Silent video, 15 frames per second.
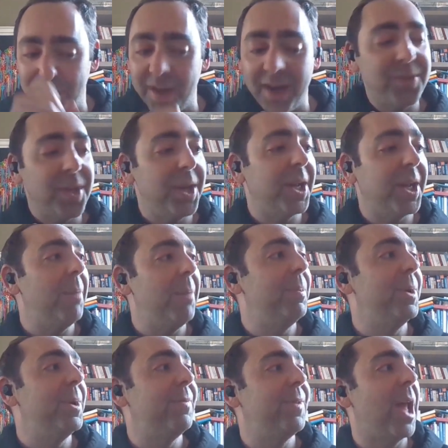but I've done a
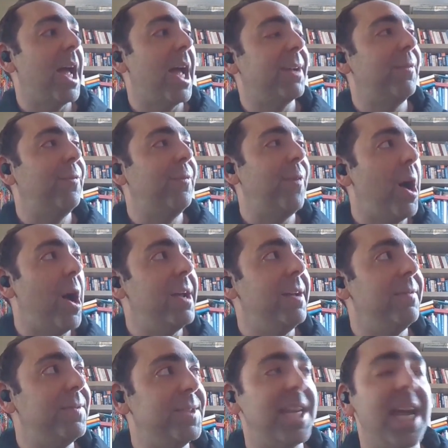couple of like
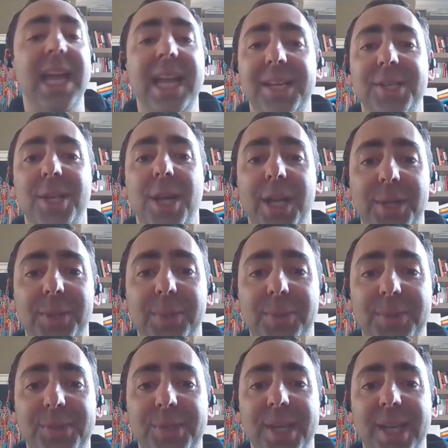five day
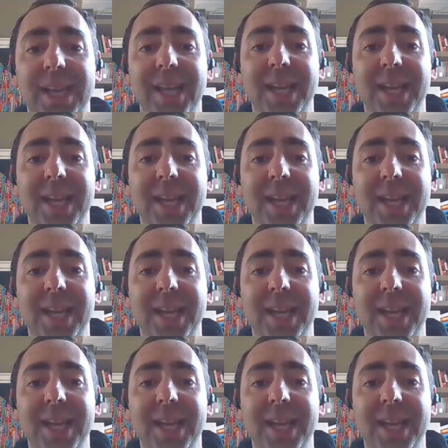cycles.